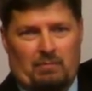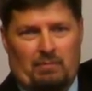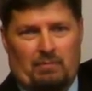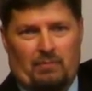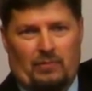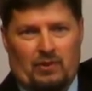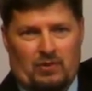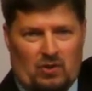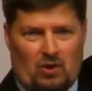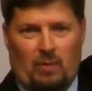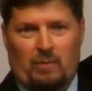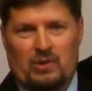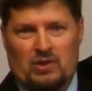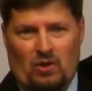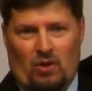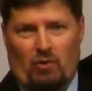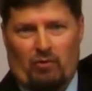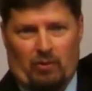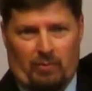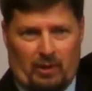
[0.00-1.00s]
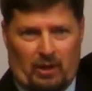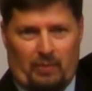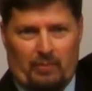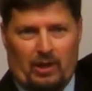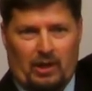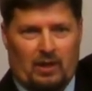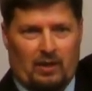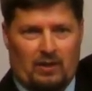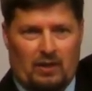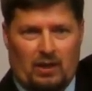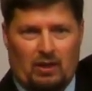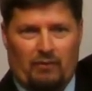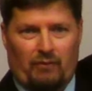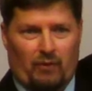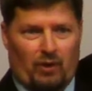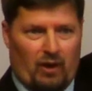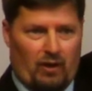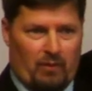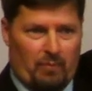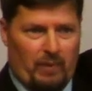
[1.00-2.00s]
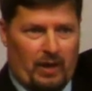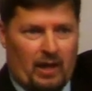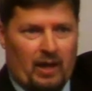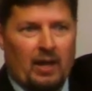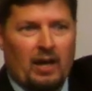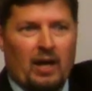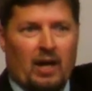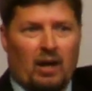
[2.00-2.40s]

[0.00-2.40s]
The sermon's over, but I'm going to continue for another minute.